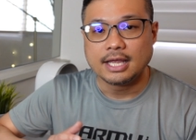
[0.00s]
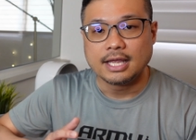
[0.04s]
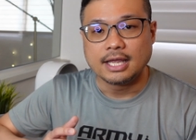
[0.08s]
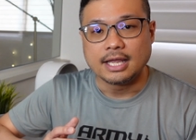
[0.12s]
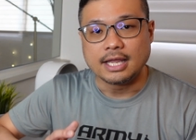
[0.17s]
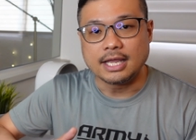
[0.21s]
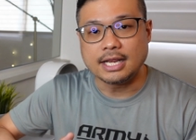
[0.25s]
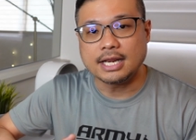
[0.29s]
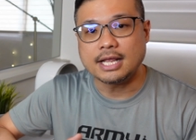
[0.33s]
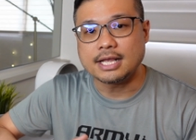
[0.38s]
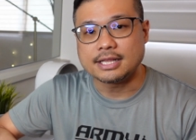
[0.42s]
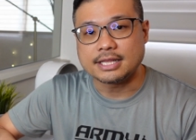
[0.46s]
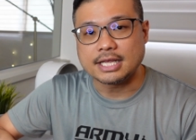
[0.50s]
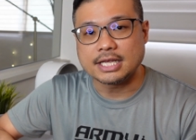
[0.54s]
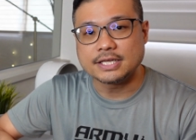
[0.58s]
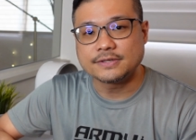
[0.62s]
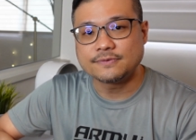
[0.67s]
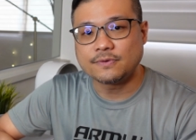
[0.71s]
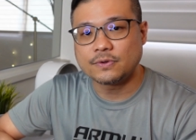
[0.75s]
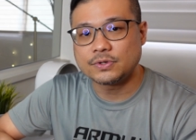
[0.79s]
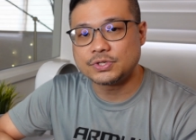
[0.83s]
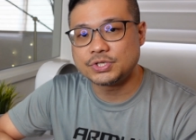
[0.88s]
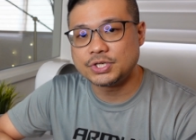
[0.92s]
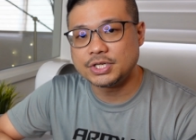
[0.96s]
Hey there, thanks
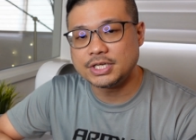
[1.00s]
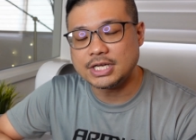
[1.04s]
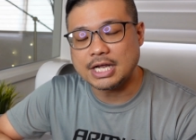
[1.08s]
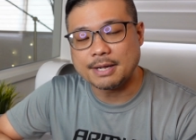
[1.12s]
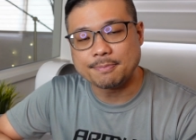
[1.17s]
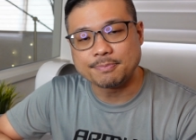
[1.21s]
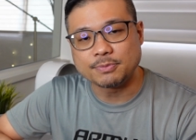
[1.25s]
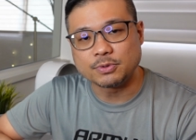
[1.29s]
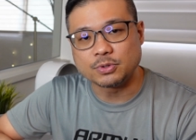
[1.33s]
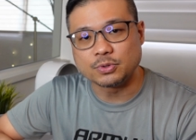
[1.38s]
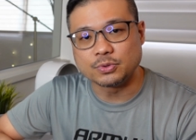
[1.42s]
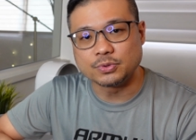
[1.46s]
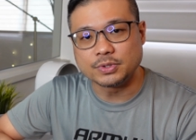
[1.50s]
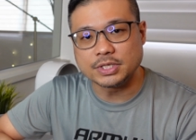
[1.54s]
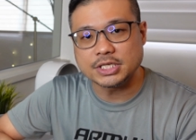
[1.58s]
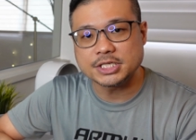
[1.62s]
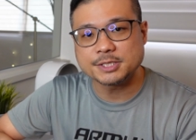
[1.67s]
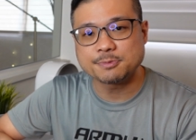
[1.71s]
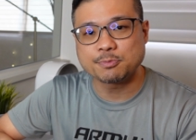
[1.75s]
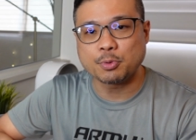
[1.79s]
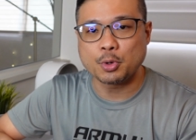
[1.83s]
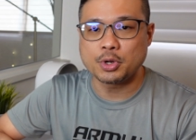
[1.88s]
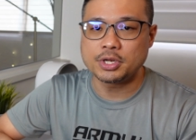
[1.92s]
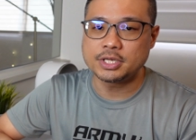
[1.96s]
for watching up to this
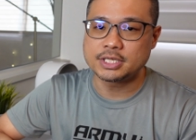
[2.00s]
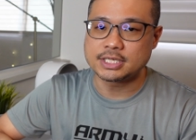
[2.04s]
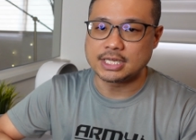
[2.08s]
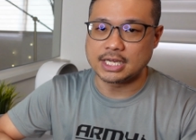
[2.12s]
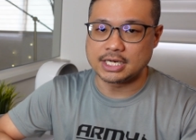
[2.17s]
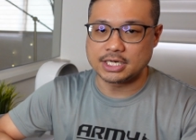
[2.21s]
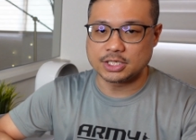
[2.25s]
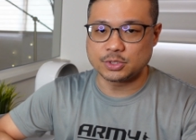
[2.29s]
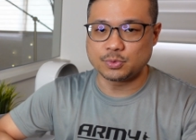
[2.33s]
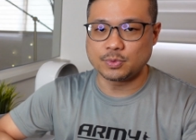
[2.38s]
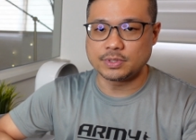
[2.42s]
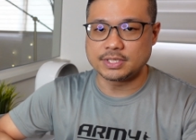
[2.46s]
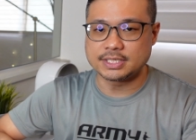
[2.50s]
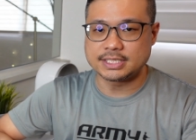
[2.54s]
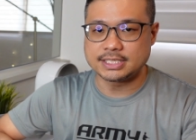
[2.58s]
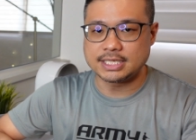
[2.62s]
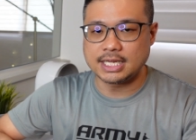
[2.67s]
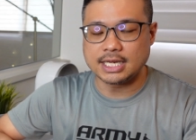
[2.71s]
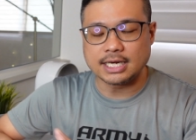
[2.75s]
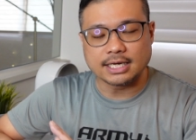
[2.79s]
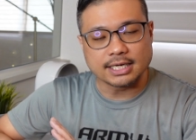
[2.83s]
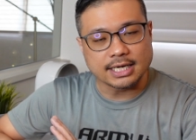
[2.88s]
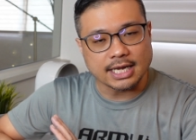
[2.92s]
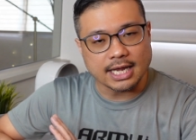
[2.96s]
point. I just want to
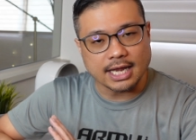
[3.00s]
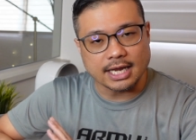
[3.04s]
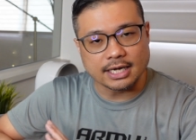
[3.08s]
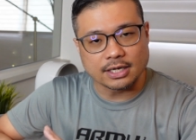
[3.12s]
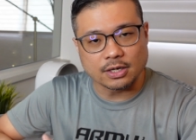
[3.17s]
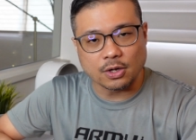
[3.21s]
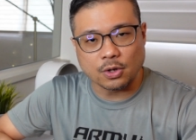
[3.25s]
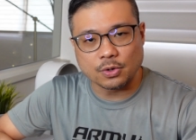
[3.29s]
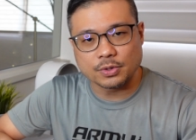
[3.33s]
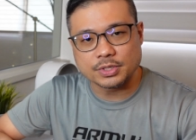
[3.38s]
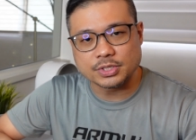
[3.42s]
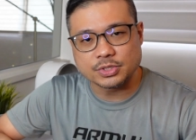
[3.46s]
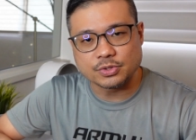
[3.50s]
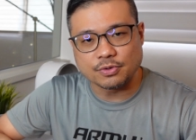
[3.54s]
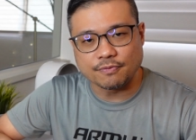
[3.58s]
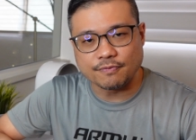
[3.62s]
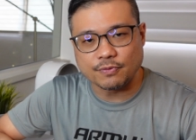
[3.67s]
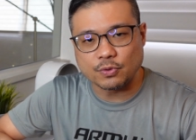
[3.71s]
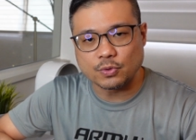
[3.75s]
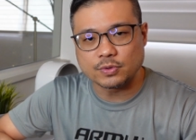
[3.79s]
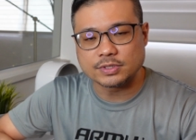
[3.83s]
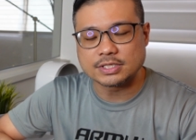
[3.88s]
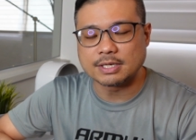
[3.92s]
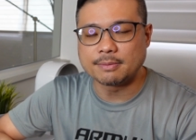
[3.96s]
state that all these
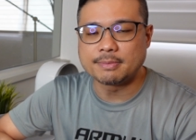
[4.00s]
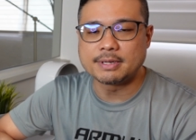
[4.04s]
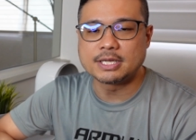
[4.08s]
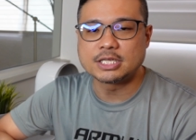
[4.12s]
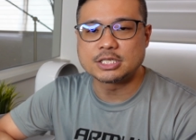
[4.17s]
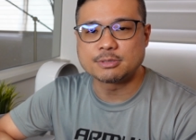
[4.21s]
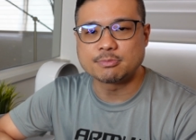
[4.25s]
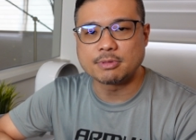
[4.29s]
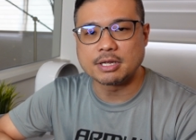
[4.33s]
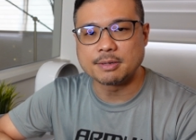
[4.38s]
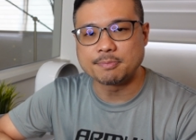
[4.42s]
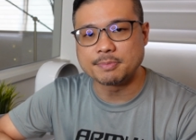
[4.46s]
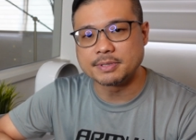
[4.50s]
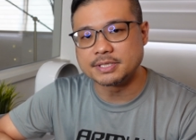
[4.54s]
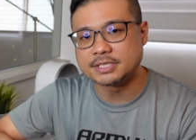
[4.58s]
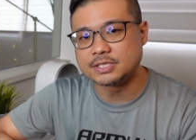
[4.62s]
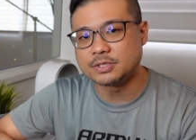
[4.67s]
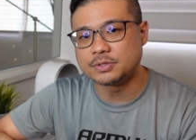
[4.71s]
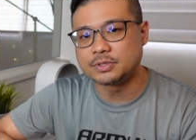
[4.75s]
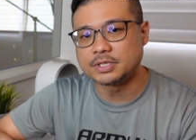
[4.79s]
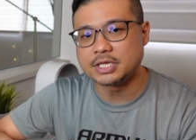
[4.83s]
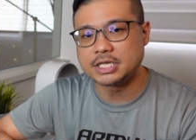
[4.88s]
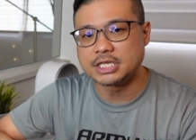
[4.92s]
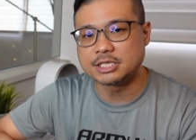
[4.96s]
reviews are based on my
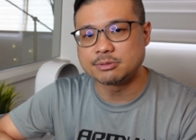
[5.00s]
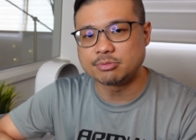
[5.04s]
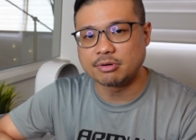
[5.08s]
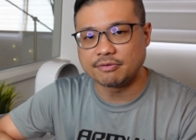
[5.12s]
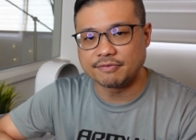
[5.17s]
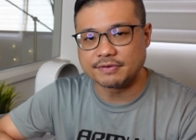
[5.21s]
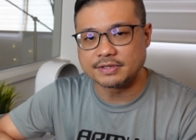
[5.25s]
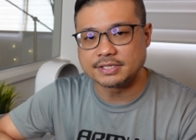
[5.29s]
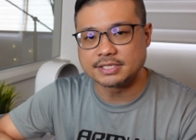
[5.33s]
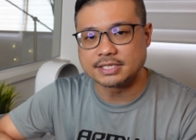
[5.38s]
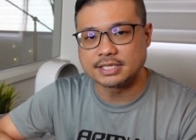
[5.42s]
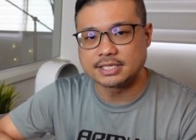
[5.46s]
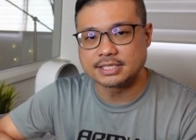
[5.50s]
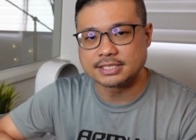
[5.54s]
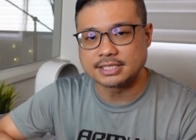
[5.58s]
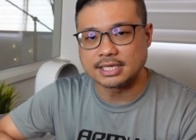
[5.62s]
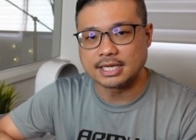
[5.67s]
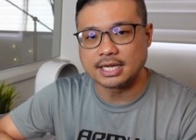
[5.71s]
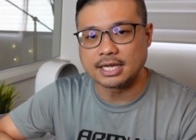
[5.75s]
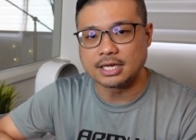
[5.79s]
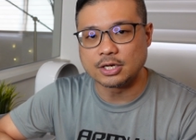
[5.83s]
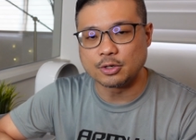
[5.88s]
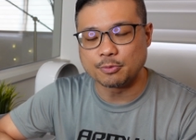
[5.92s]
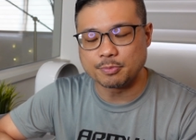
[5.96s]
personal taste, preferences,
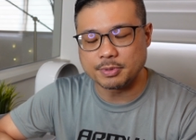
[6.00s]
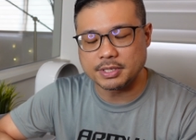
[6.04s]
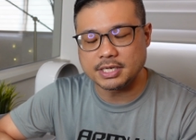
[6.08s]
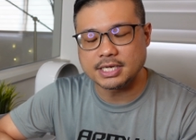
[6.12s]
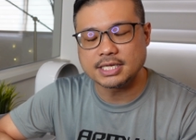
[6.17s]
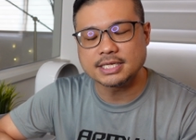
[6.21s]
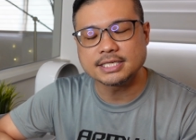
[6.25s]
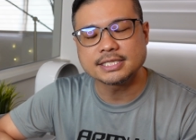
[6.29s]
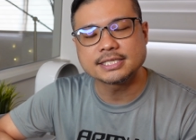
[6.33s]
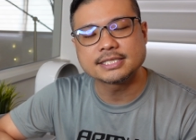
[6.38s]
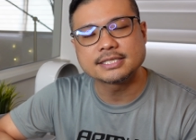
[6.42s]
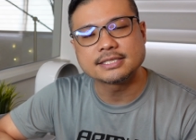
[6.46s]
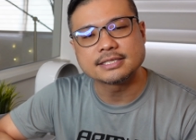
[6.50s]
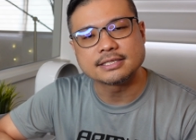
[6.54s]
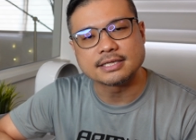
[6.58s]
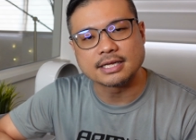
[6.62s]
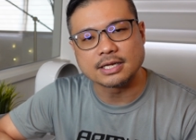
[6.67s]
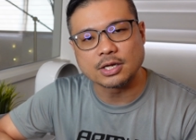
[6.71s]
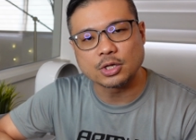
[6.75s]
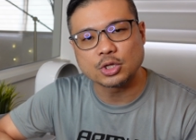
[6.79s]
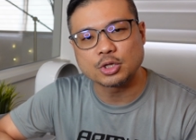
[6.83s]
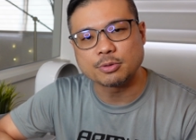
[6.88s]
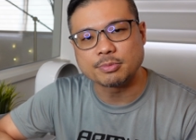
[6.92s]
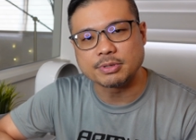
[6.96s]
and opinions. They're
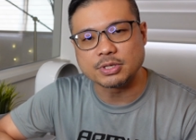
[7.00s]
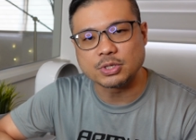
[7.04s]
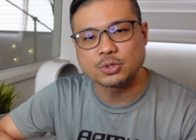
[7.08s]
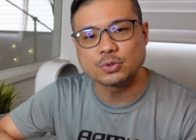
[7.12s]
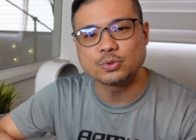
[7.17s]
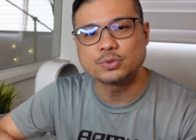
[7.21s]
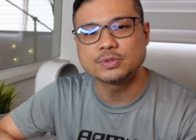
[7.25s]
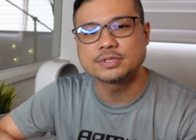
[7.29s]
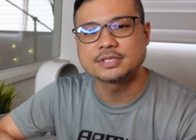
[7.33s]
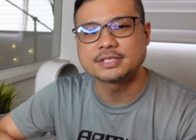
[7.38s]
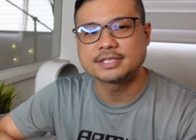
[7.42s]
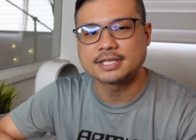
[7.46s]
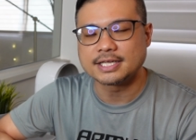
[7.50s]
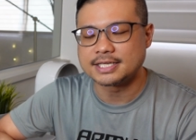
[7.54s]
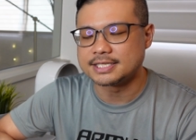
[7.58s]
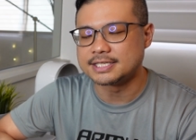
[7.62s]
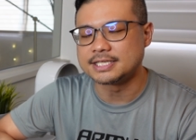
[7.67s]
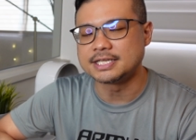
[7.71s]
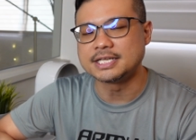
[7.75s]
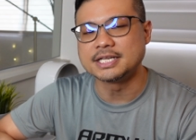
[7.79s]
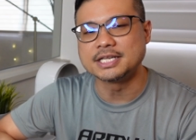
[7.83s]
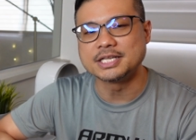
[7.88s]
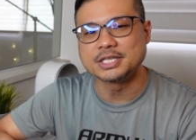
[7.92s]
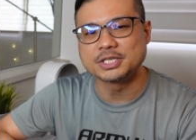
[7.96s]
not to be used as
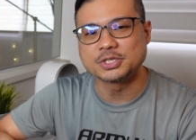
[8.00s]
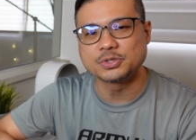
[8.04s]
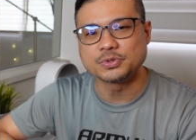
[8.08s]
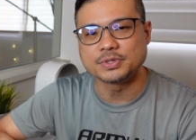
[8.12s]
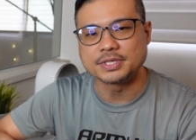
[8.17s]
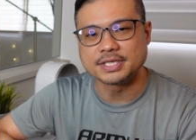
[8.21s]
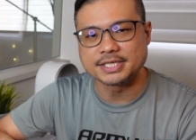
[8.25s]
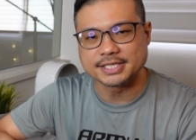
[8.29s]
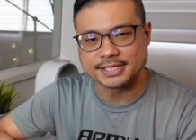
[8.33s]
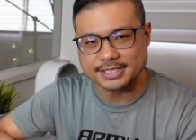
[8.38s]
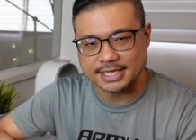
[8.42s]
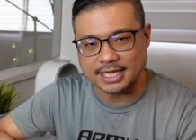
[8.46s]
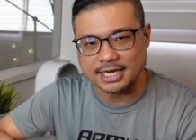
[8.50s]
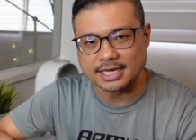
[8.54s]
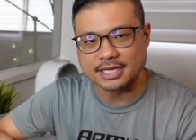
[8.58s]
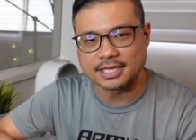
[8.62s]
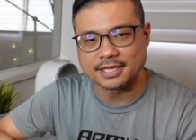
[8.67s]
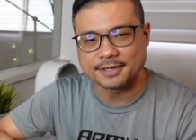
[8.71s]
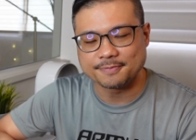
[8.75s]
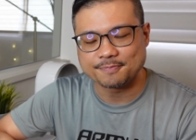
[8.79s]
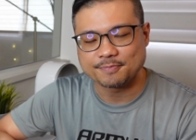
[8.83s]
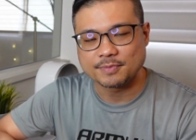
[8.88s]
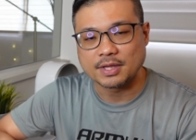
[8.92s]
an industry standard.